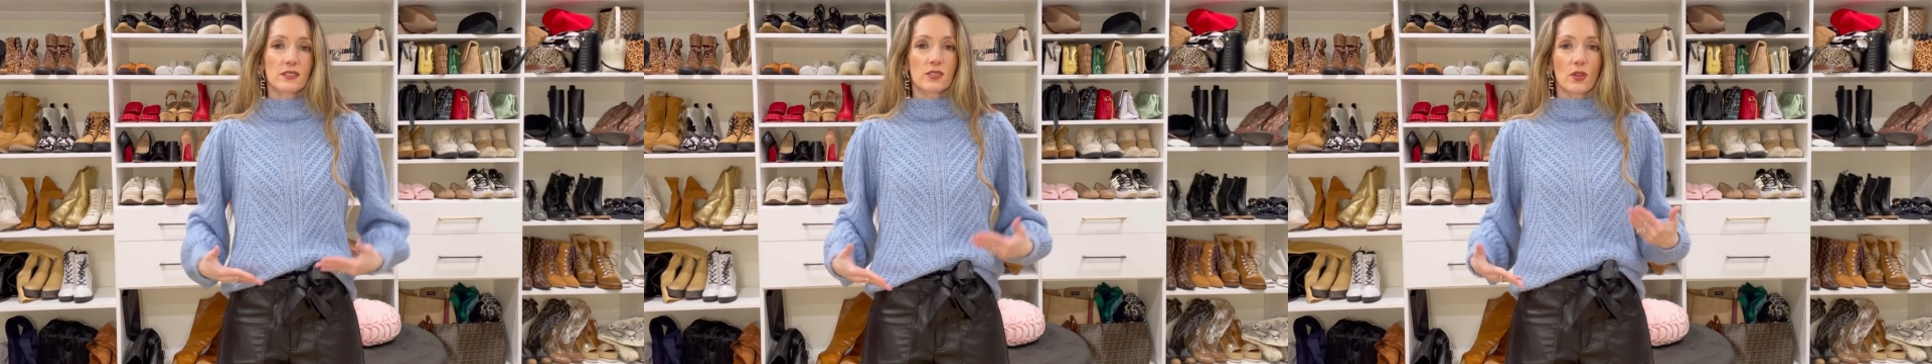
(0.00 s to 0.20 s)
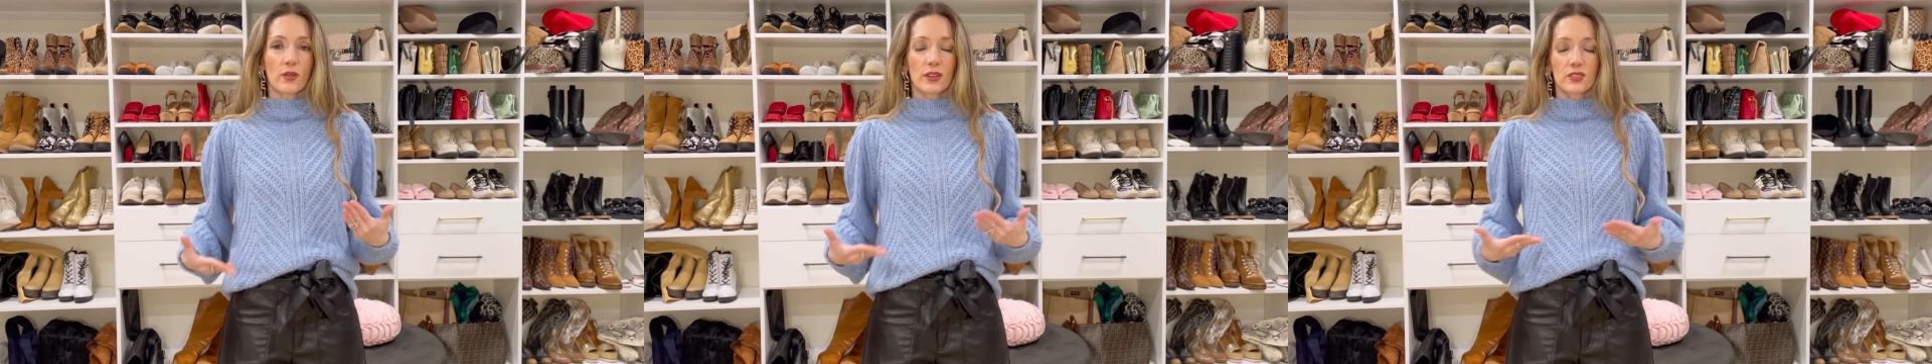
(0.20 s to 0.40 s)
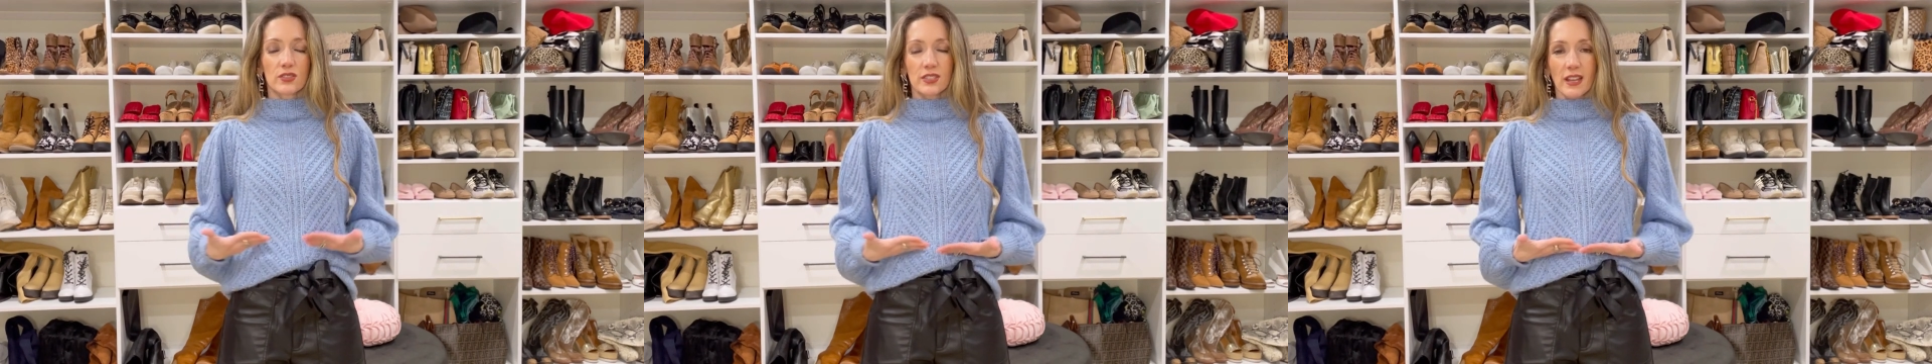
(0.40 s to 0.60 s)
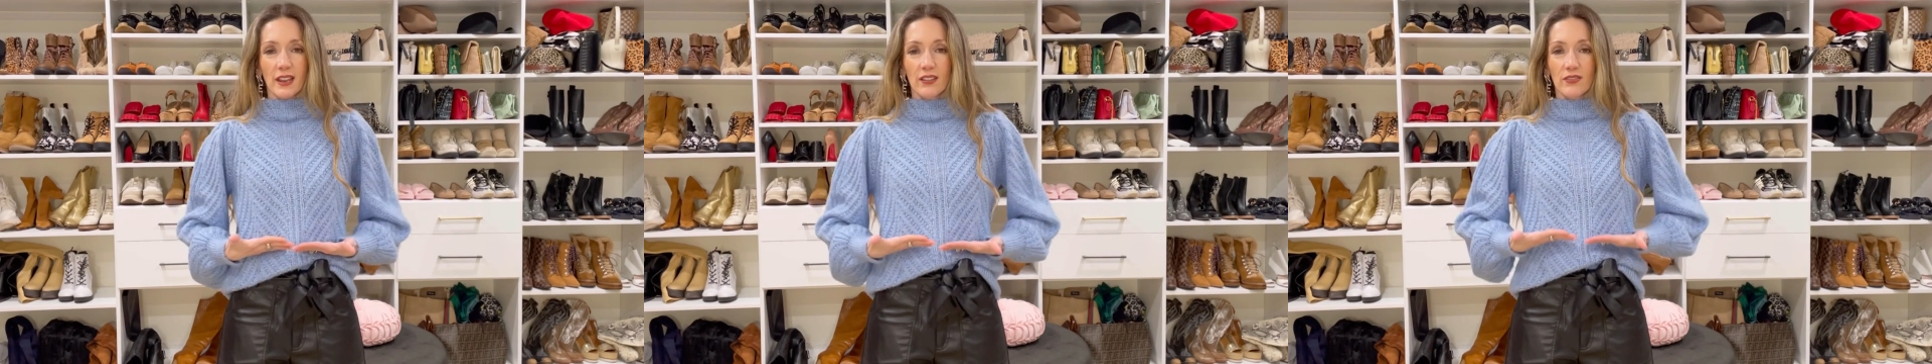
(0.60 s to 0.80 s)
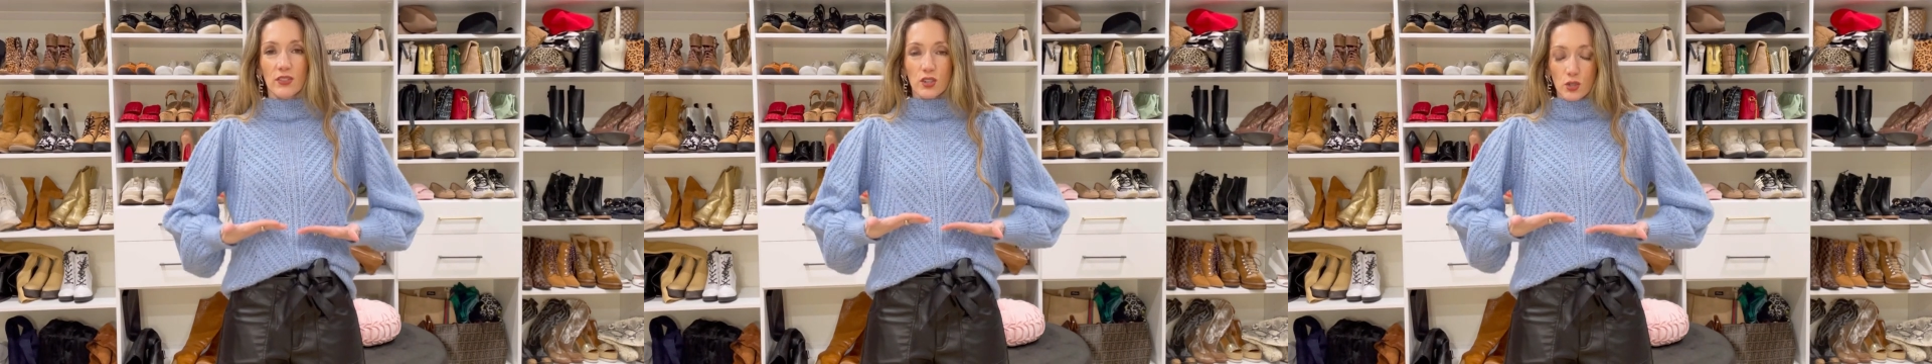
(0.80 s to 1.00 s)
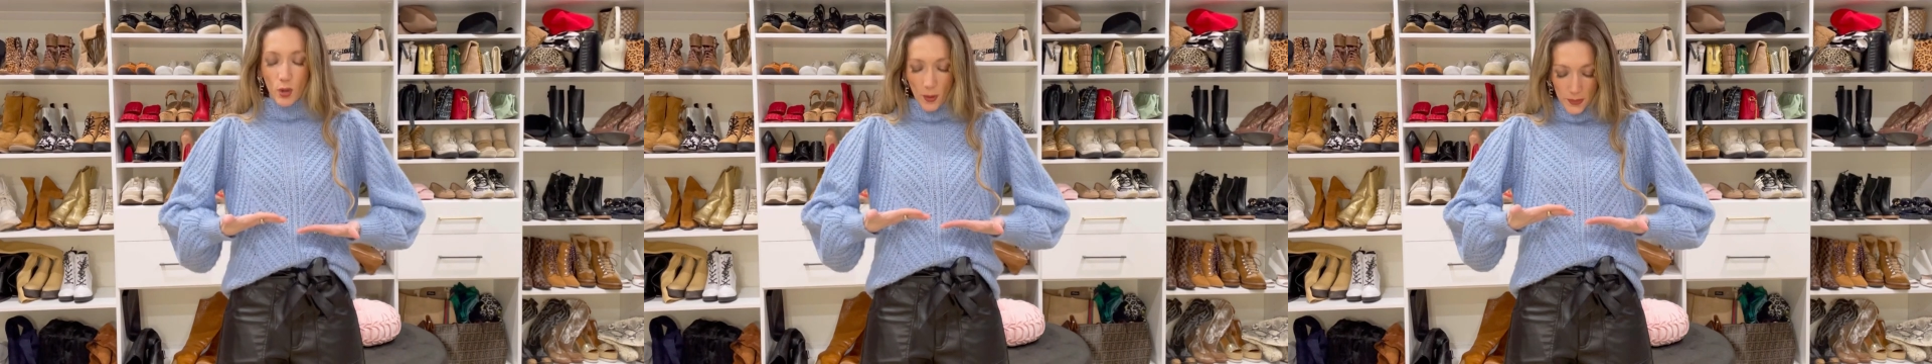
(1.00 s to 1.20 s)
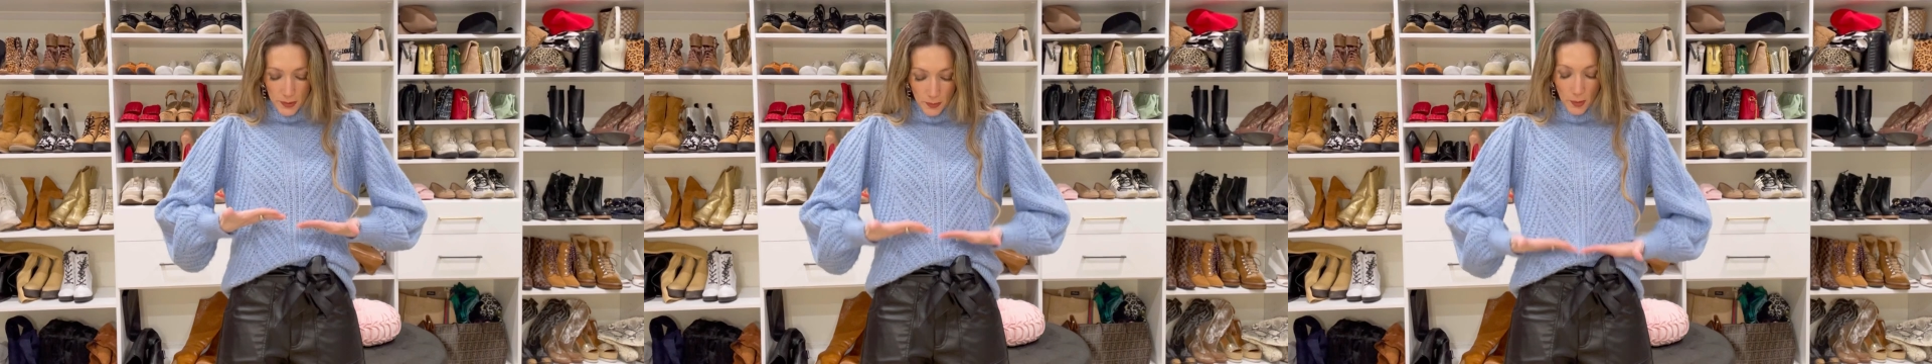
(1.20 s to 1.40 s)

So it just kind of drops